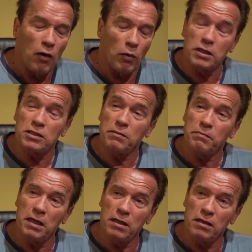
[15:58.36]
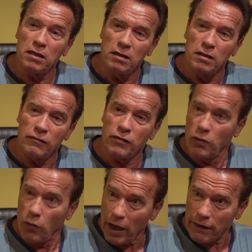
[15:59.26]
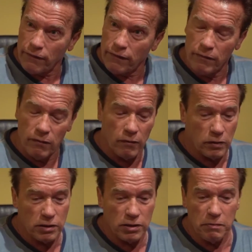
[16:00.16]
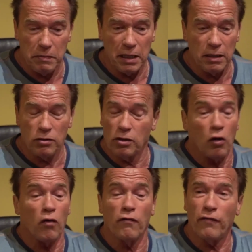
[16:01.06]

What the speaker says: What does it mean for your wife? What does it mean to the whole